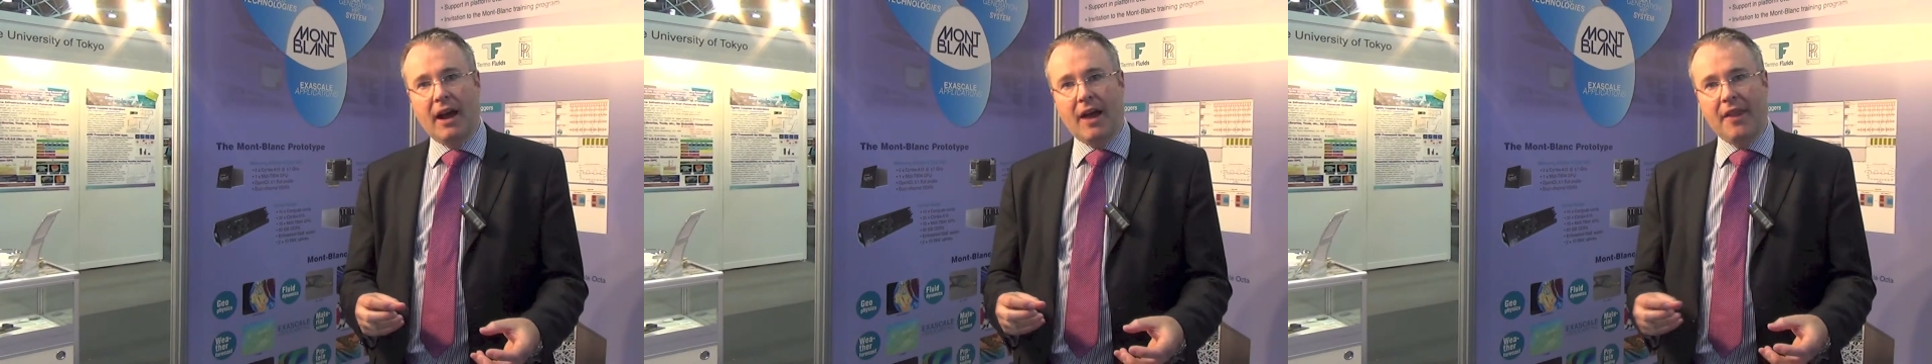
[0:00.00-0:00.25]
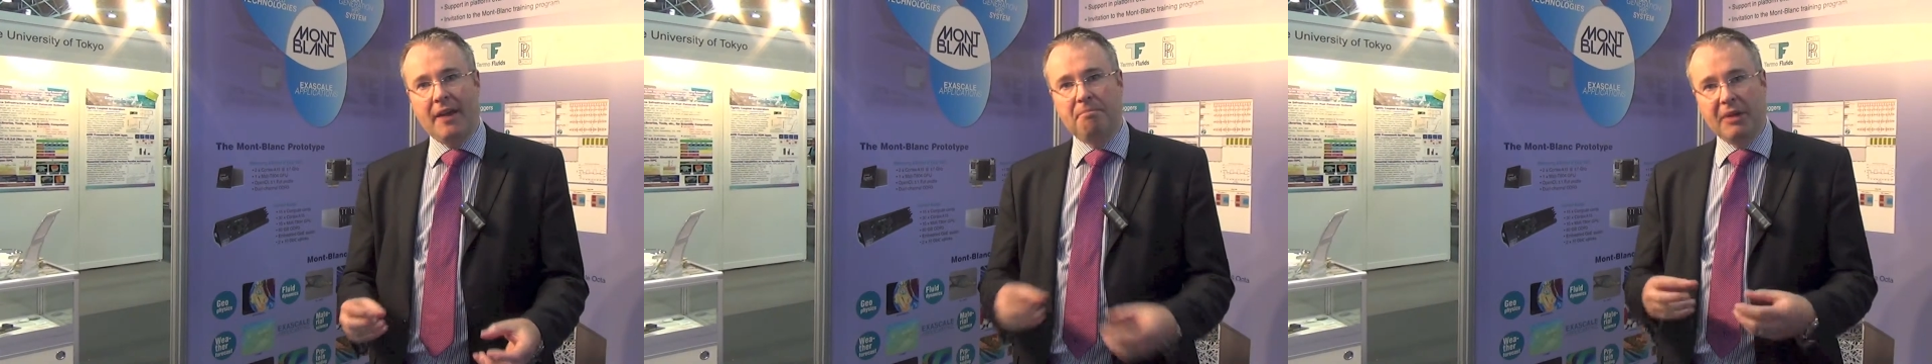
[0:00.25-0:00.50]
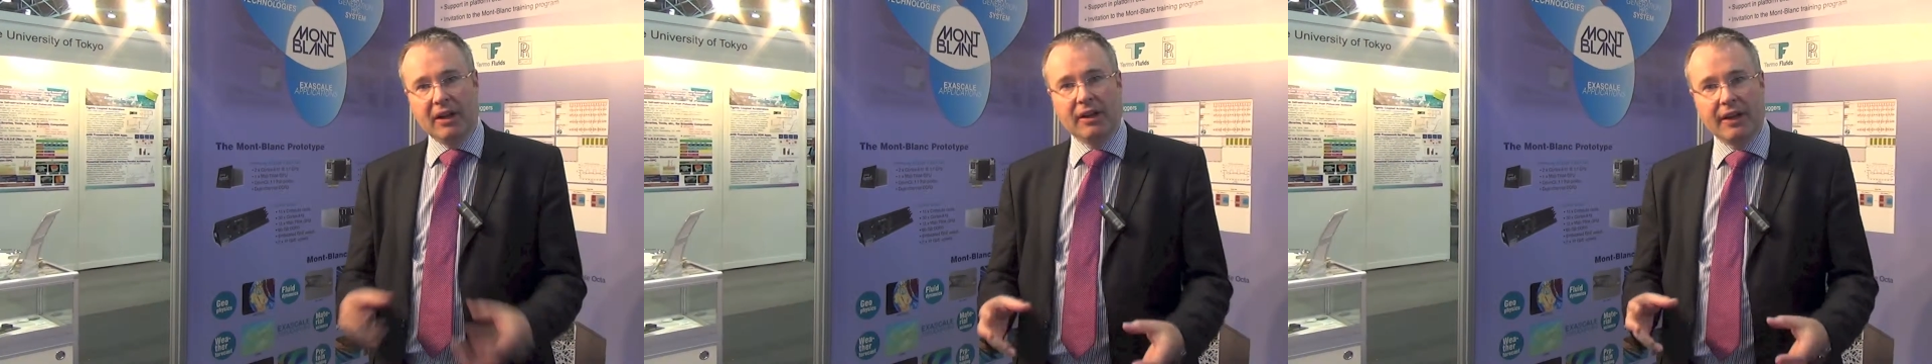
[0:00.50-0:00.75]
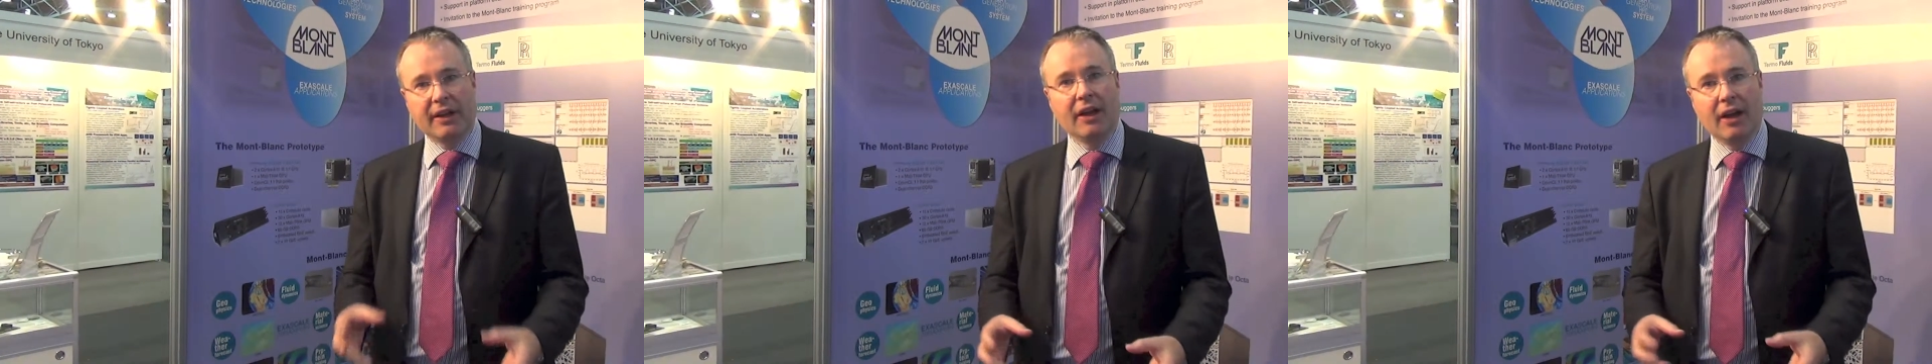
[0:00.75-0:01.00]
and then
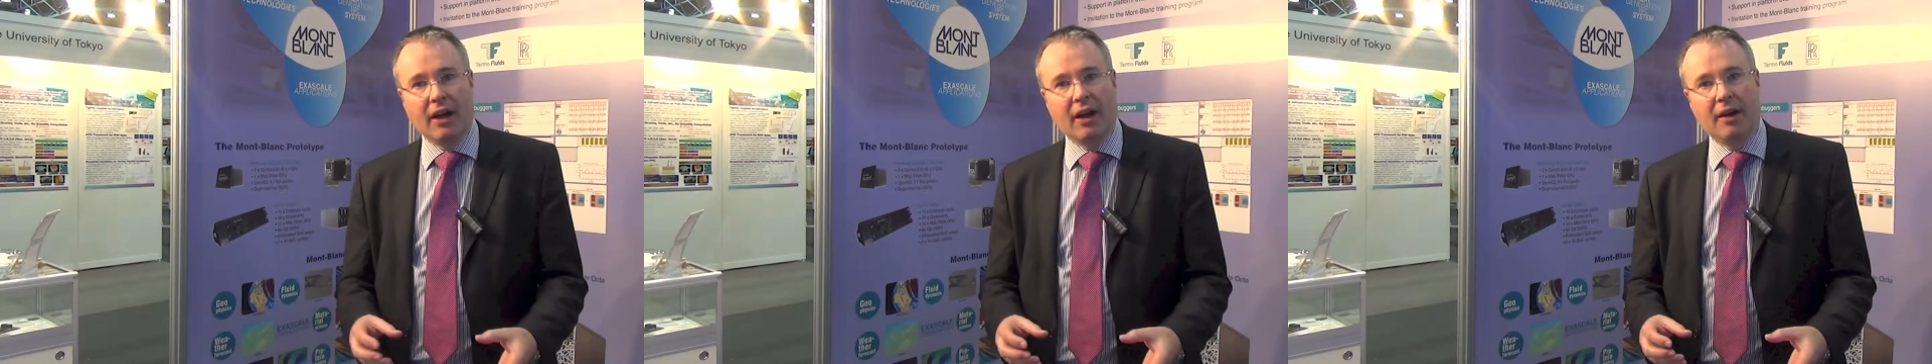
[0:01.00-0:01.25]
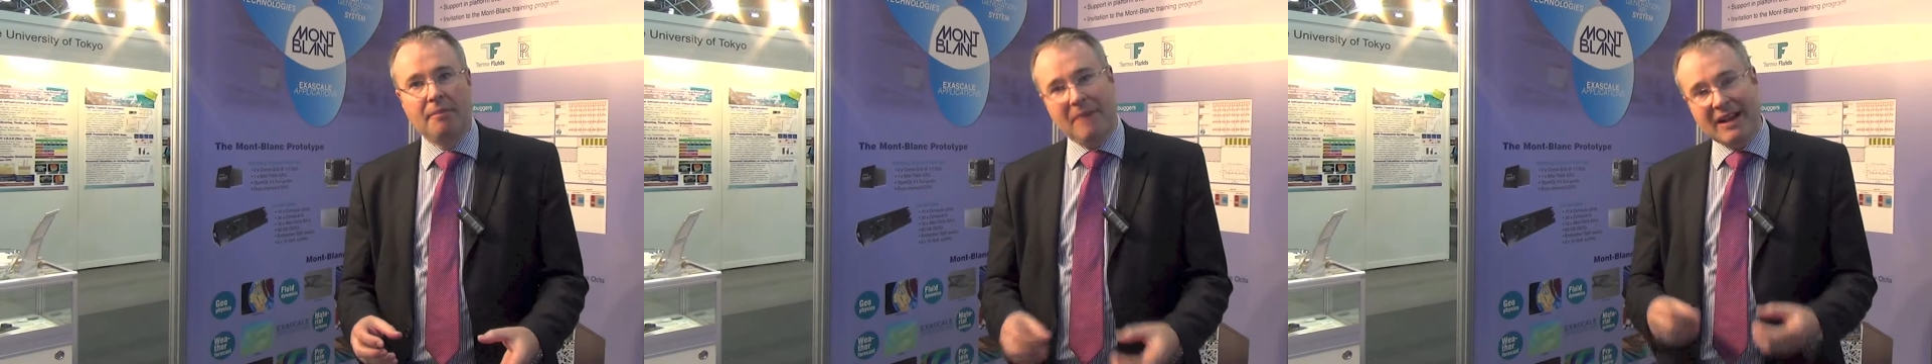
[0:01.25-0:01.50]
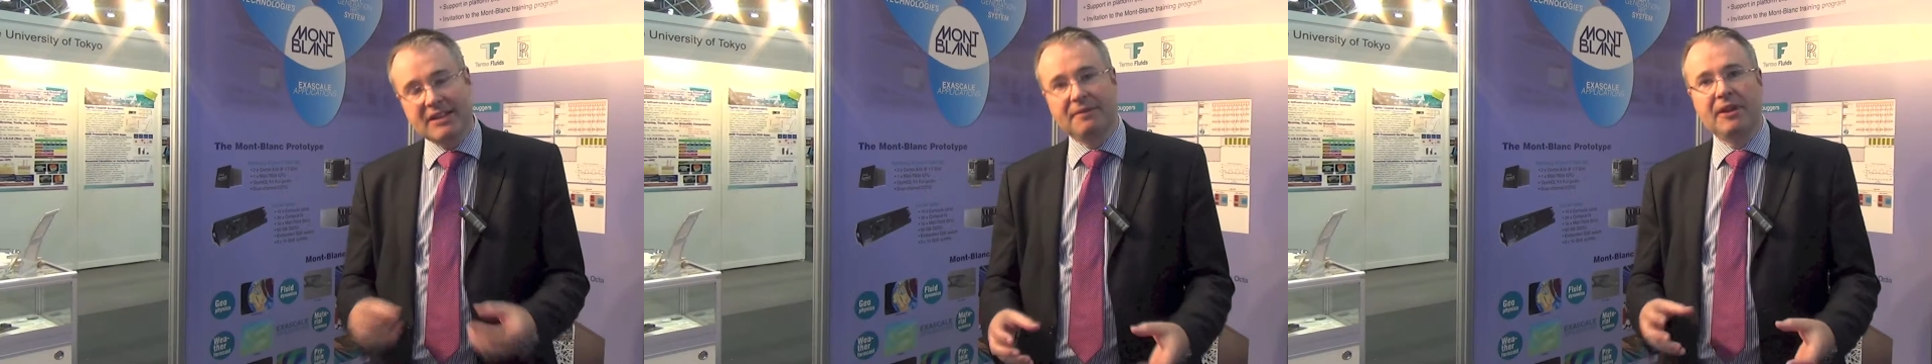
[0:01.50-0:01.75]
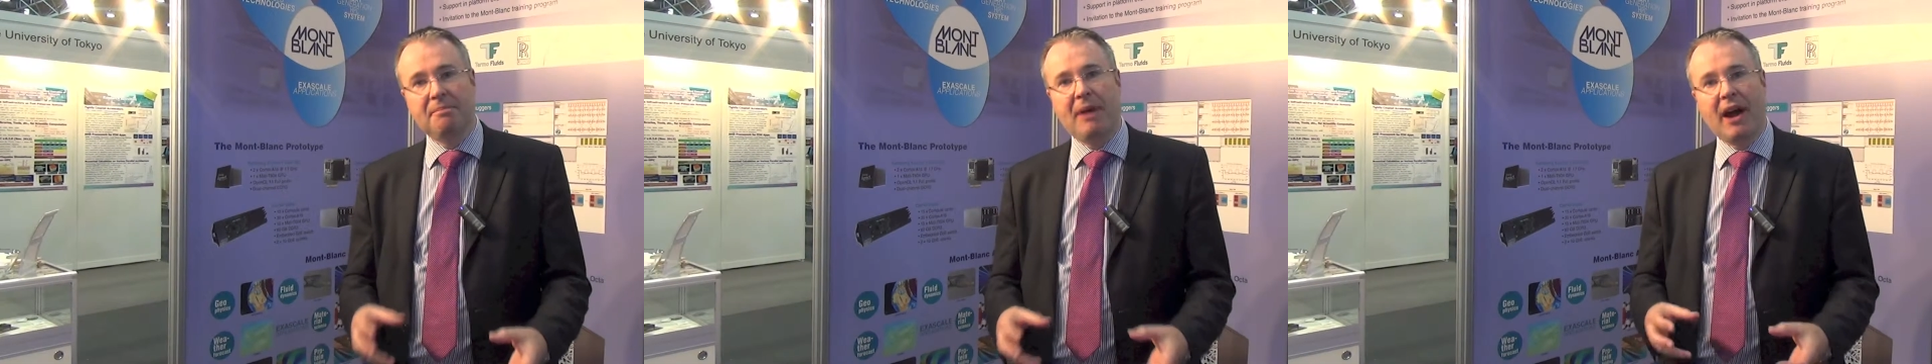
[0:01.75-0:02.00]
building
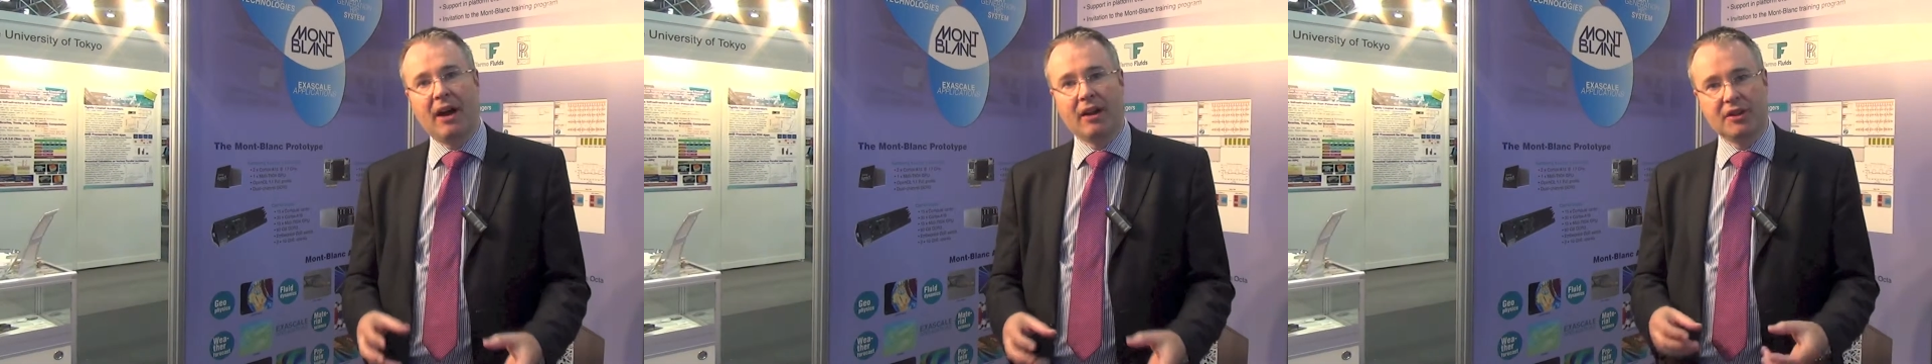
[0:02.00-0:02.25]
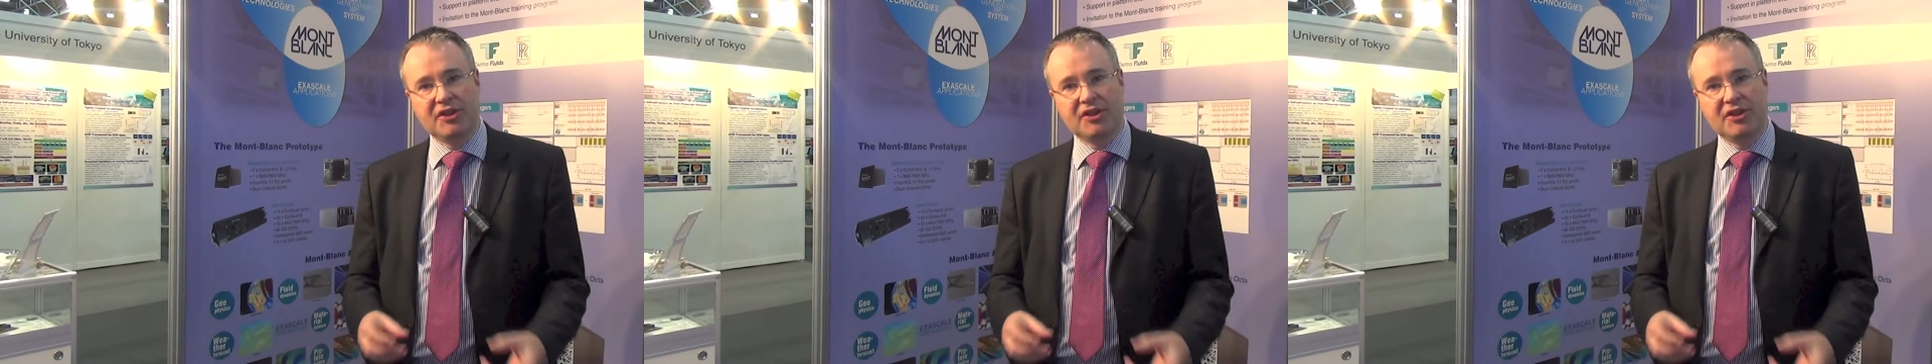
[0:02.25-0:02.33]
massively parallel